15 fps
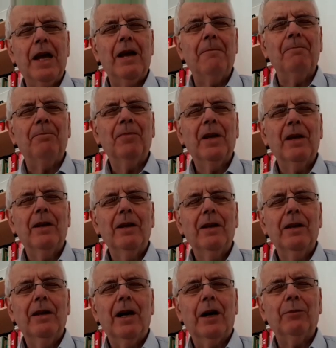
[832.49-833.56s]
name,
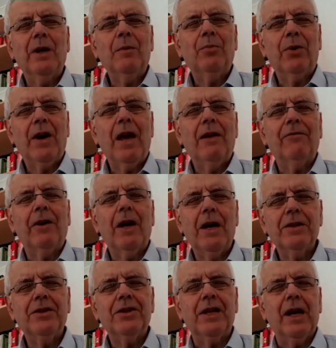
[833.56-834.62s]
and we pray for
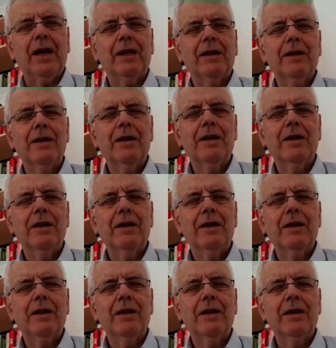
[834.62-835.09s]
His sake.